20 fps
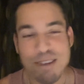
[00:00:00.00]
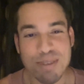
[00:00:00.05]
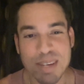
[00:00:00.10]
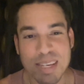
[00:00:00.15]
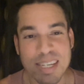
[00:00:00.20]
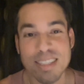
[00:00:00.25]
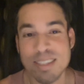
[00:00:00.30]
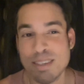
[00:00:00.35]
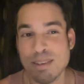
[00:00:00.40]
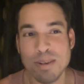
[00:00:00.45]
he
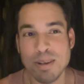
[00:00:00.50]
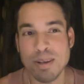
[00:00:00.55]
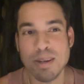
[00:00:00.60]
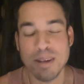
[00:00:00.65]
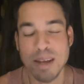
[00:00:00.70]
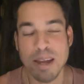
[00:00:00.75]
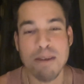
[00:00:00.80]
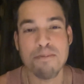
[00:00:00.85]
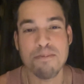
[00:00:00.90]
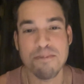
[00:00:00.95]
gets an
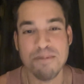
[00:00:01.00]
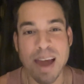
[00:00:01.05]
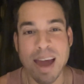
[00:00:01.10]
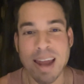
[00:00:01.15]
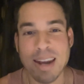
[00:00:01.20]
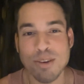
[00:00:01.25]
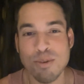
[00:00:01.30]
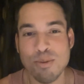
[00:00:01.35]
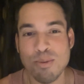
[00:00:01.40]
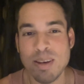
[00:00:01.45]

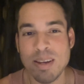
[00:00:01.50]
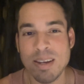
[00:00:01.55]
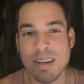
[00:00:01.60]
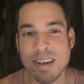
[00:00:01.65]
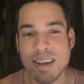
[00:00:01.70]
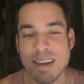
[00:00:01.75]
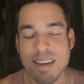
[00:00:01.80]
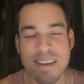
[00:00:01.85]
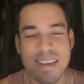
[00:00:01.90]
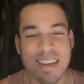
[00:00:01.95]
emphatic win.
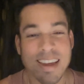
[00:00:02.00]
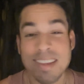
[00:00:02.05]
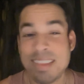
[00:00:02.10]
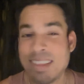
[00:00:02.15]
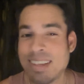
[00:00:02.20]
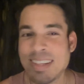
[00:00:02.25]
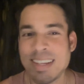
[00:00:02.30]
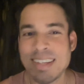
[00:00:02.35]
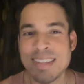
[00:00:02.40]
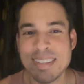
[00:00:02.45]
I
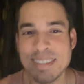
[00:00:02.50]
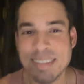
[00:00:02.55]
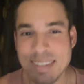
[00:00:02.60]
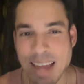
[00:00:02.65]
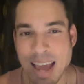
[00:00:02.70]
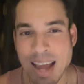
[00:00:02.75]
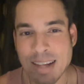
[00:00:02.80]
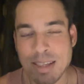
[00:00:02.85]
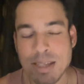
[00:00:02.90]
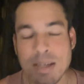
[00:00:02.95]
think that's
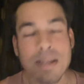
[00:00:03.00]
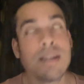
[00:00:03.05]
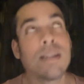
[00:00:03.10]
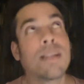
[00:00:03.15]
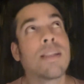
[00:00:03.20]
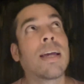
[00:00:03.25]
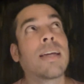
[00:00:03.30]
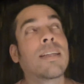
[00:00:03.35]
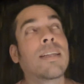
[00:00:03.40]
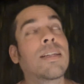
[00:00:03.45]
exactly
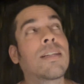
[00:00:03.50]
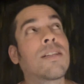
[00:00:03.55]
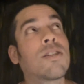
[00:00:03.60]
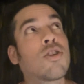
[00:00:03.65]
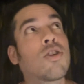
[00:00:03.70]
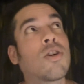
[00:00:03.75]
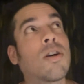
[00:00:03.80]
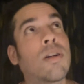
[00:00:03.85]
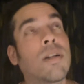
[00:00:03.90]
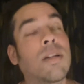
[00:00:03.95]
like this
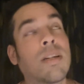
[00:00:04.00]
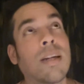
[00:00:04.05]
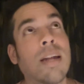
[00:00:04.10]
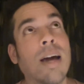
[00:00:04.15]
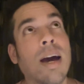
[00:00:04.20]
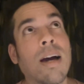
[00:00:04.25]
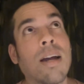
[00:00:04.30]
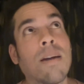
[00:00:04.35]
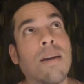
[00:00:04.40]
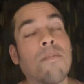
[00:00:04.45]
could
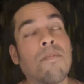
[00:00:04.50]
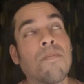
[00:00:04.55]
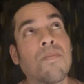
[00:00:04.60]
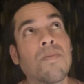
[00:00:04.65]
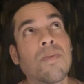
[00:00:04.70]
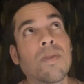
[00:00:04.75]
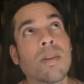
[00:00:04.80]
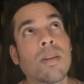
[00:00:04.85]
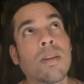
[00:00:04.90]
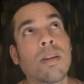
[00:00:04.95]
not
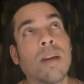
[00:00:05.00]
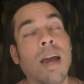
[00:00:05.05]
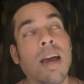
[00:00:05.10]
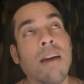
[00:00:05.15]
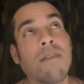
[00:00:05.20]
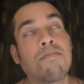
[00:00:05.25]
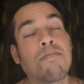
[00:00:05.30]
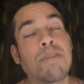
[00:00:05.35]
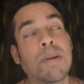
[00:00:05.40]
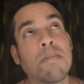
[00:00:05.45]

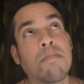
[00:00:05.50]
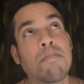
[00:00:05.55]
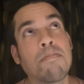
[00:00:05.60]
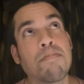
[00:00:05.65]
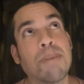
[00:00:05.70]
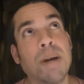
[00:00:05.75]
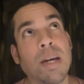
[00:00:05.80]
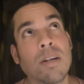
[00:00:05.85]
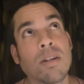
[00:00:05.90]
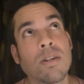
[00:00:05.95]
have been
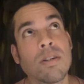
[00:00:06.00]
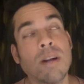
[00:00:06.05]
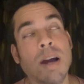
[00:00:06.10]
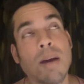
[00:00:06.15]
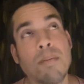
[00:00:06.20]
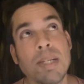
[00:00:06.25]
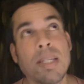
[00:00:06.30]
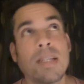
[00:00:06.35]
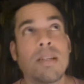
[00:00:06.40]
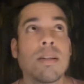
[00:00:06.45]
better. I
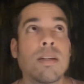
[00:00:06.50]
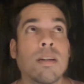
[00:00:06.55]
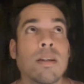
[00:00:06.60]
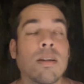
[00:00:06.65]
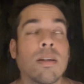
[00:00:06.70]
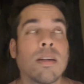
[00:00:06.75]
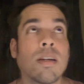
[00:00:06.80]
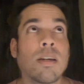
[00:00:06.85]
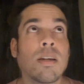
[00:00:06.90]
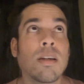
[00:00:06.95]
mean,
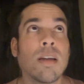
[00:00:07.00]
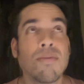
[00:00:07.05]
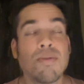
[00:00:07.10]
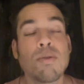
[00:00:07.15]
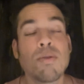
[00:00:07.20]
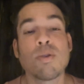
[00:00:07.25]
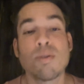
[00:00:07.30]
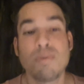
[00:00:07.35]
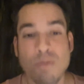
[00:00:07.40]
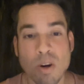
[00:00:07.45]
if he
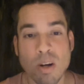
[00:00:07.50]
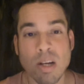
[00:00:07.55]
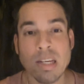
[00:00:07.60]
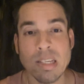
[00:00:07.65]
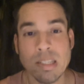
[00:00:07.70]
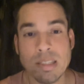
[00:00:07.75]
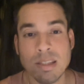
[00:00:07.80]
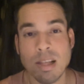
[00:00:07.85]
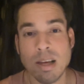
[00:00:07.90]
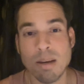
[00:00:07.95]
would have fought
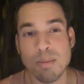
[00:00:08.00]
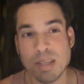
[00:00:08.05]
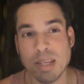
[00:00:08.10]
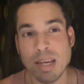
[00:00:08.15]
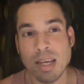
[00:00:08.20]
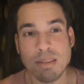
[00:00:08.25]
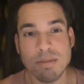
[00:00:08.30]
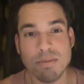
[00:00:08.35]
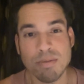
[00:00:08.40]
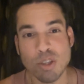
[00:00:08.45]
Islam and
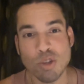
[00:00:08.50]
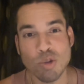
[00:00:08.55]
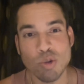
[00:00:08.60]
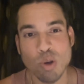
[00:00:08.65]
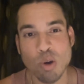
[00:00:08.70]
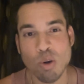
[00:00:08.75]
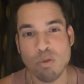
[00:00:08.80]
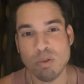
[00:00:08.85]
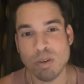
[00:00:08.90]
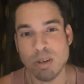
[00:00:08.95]
got the victory
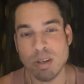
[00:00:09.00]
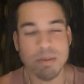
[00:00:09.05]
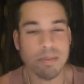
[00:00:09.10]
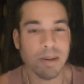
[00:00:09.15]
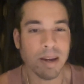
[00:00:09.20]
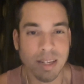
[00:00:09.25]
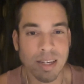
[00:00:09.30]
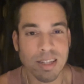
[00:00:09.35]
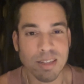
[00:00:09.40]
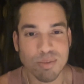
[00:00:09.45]
over him, I
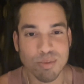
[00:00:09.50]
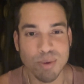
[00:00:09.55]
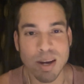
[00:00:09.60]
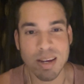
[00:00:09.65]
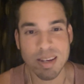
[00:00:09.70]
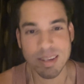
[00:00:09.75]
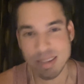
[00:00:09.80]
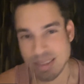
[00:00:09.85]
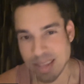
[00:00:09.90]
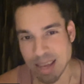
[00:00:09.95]
guess,
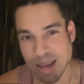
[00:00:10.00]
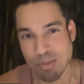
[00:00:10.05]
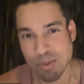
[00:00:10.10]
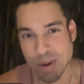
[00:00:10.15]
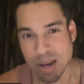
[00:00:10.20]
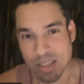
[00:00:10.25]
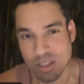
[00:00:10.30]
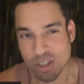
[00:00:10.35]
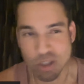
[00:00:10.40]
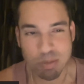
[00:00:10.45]
right? In that
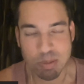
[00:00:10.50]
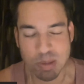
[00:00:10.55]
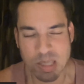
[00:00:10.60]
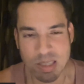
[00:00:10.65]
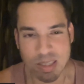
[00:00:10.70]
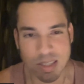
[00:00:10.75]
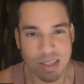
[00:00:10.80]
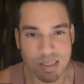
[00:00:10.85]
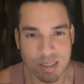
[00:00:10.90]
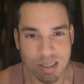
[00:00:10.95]
way, just
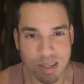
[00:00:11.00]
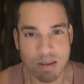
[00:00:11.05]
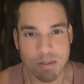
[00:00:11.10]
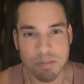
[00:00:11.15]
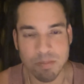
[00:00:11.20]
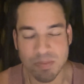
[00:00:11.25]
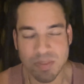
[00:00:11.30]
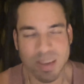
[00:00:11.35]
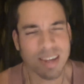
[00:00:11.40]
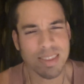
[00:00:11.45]
because
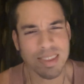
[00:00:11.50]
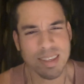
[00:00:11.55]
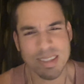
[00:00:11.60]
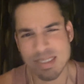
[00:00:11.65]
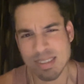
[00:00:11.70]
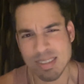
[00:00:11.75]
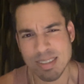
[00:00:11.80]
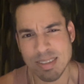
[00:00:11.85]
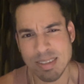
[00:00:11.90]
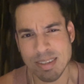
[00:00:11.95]
Islam, I think,
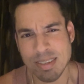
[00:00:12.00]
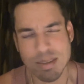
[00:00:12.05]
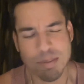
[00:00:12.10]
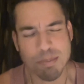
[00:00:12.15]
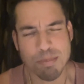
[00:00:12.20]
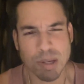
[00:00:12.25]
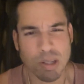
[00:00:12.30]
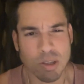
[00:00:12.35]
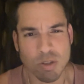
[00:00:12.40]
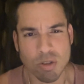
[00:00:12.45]
is a
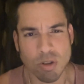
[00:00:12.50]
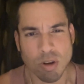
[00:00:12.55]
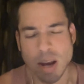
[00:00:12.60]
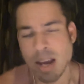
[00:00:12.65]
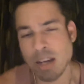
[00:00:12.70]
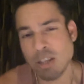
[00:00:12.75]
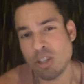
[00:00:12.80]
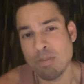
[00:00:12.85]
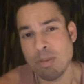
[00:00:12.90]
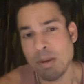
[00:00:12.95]
bigger star.
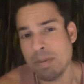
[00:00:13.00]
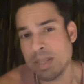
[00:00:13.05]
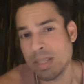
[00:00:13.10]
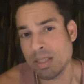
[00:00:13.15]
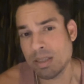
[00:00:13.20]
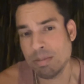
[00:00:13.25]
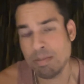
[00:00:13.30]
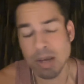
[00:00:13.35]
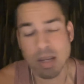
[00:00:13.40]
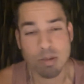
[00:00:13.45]
Actually, maybe that's
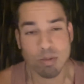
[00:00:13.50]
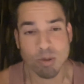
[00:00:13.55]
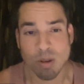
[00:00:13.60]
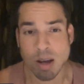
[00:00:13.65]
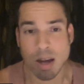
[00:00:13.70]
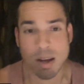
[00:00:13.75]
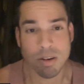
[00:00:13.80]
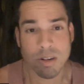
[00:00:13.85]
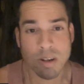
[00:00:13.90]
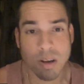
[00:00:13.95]
debatable.
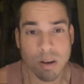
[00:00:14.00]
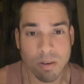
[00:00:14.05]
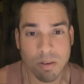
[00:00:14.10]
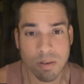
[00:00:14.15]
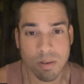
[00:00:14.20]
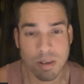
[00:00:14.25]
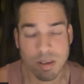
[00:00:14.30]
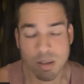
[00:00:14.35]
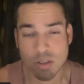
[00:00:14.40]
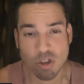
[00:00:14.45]
I don't know.
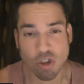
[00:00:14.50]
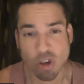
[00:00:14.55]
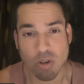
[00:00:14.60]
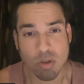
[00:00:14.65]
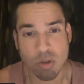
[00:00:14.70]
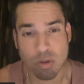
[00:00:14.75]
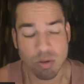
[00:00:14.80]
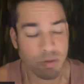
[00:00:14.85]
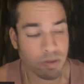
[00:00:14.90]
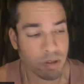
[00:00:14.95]

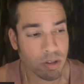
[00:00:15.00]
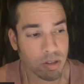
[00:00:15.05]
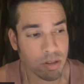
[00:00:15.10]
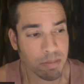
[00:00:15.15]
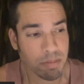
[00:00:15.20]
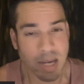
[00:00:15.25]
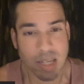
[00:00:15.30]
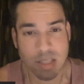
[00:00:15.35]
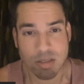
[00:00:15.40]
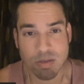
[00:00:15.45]
Charles Oliveira is a
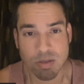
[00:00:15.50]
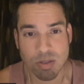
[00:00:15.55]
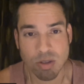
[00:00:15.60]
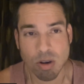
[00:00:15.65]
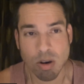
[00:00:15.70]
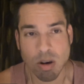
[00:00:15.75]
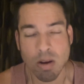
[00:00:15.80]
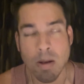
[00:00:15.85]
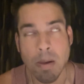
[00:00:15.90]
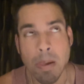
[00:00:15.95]
massive
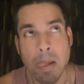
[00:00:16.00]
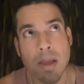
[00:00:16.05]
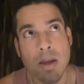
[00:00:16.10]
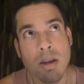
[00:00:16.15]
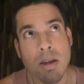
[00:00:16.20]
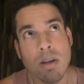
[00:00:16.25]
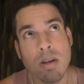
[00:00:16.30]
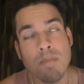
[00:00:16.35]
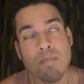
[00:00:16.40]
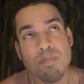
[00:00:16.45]
star.
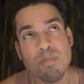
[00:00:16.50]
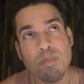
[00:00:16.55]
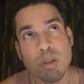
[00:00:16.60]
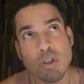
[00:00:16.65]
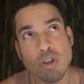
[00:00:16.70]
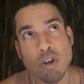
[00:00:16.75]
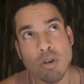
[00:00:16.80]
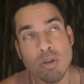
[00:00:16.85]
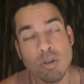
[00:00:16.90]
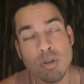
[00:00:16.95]
But
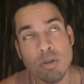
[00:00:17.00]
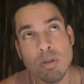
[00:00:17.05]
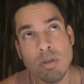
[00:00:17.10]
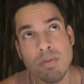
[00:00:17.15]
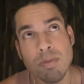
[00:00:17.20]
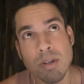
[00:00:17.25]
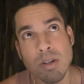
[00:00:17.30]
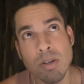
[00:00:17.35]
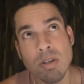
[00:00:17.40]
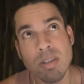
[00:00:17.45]
Charles
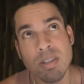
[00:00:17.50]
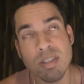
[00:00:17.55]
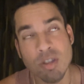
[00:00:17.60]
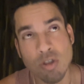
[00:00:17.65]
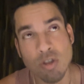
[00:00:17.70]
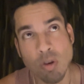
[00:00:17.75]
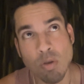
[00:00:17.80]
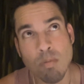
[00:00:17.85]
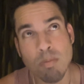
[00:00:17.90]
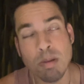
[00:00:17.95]
Oliveira is
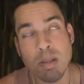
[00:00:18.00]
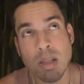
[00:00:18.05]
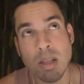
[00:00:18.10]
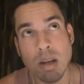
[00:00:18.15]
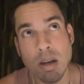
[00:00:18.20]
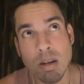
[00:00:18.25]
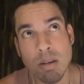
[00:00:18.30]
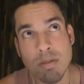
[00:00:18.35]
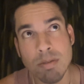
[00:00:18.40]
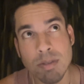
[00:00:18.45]
so
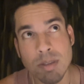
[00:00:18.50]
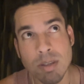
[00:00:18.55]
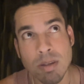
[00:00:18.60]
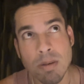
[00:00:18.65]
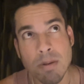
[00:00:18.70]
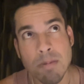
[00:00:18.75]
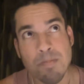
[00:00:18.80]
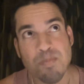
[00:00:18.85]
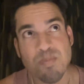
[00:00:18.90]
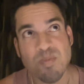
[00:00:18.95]
beloved,
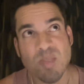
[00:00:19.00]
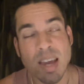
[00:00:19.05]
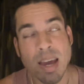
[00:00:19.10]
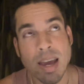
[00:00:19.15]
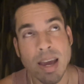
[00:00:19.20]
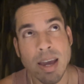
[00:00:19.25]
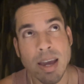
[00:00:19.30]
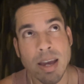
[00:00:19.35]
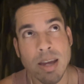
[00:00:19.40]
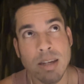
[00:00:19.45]

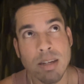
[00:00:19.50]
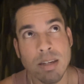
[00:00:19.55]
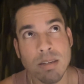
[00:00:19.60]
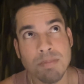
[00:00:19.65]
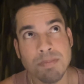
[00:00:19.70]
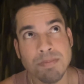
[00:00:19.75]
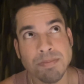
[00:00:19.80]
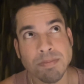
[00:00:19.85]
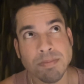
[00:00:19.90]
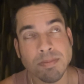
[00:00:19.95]
and
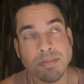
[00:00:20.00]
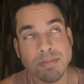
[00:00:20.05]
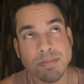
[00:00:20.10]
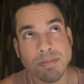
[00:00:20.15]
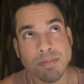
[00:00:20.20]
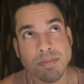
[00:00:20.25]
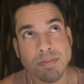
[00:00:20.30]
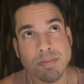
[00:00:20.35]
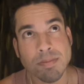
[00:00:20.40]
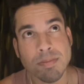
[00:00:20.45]

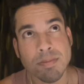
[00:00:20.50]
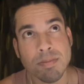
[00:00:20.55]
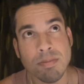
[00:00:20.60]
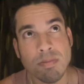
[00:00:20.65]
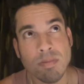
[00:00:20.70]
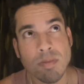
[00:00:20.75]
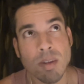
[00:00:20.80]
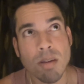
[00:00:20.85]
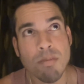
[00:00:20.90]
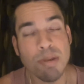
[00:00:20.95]

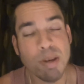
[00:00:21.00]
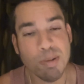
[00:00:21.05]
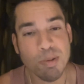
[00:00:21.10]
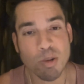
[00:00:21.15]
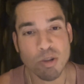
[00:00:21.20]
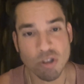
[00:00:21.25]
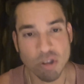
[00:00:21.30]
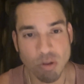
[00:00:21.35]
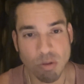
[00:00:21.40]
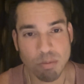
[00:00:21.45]
people are
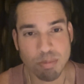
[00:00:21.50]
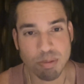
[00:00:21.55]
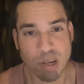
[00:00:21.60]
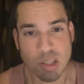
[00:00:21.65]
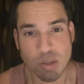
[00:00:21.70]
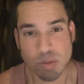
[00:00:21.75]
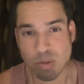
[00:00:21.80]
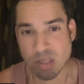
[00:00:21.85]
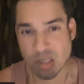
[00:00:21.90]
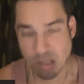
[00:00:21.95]
so
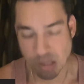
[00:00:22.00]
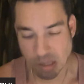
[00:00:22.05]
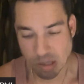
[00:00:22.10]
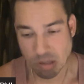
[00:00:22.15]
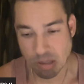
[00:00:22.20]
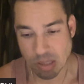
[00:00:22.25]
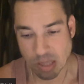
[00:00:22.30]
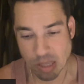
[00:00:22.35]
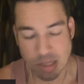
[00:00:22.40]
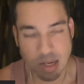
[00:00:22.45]
impressed with his skill
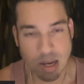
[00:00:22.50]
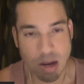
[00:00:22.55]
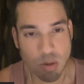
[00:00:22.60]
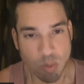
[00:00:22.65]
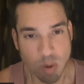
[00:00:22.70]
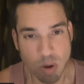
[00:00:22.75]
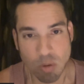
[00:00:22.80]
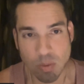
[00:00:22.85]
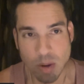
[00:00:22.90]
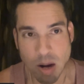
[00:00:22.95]
set and how
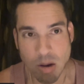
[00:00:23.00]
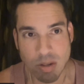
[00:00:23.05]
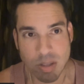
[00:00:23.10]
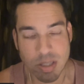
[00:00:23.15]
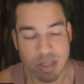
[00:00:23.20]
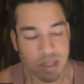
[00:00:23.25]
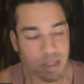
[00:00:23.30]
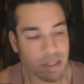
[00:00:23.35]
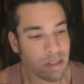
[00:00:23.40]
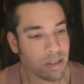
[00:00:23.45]
well-rounded
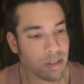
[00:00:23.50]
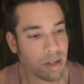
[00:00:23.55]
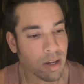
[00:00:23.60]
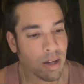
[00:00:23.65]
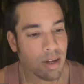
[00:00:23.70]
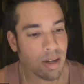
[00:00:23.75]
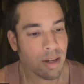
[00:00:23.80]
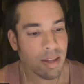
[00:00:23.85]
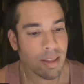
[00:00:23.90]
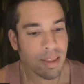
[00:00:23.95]
he is
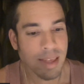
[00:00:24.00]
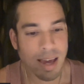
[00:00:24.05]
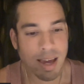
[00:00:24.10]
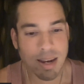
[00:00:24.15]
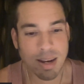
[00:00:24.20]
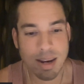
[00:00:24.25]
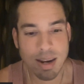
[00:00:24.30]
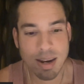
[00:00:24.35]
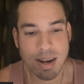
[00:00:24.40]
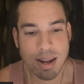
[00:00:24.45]
that